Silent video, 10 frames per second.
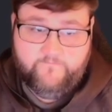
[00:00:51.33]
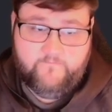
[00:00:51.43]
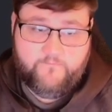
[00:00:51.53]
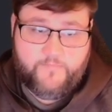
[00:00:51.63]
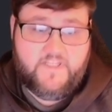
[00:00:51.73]

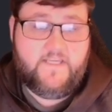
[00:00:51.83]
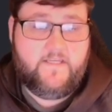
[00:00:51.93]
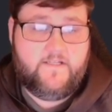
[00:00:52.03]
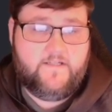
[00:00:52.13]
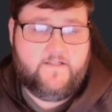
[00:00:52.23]

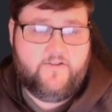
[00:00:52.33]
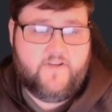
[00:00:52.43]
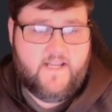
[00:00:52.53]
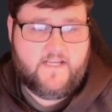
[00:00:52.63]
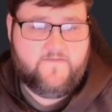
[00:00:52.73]
Bleed. You
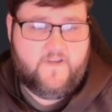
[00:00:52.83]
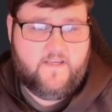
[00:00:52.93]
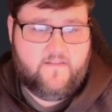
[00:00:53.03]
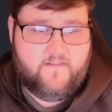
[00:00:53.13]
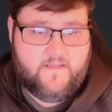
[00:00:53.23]
can
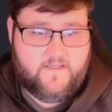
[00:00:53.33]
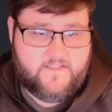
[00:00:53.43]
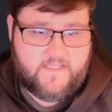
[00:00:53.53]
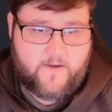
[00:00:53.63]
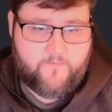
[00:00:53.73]
activate the
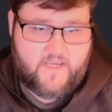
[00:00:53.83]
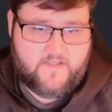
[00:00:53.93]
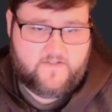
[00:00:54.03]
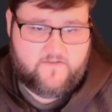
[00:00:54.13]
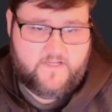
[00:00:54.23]
Sap
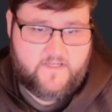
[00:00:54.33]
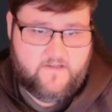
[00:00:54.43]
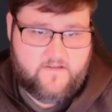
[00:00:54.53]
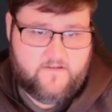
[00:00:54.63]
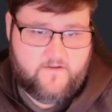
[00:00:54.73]

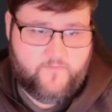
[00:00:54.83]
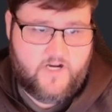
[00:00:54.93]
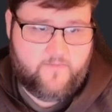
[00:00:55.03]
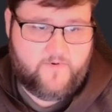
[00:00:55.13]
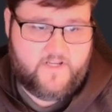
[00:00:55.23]
Mastery
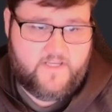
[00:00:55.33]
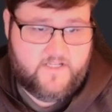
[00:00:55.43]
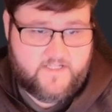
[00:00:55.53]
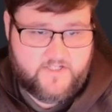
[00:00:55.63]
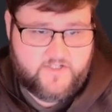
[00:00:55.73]
property in
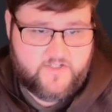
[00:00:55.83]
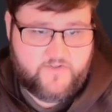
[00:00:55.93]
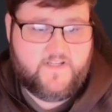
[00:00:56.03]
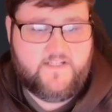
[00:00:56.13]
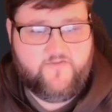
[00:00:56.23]
addition
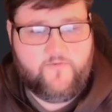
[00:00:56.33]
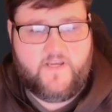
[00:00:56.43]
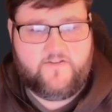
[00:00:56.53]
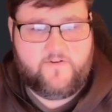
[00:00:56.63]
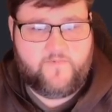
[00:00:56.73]
to a different
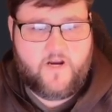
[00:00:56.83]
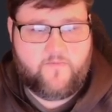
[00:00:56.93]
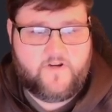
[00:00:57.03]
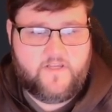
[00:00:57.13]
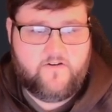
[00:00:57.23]
mastery
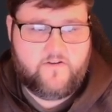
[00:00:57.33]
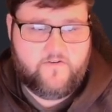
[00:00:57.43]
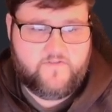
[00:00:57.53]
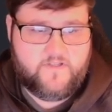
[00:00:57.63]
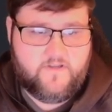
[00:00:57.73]
property you're
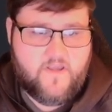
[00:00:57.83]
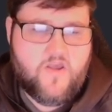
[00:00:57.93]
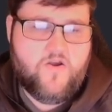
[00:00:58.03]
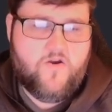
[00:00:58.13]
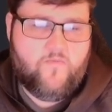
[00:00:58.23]
using
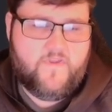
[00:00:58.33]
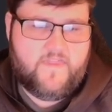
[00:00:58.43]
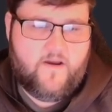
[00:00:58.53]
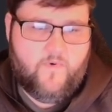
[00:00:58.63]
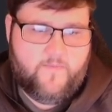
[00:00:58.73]
with
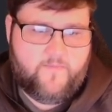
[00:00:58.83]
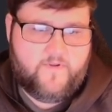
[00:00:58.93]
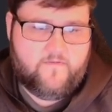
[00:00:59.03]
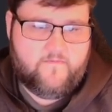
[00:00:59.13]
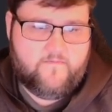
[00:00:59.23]
that weapon.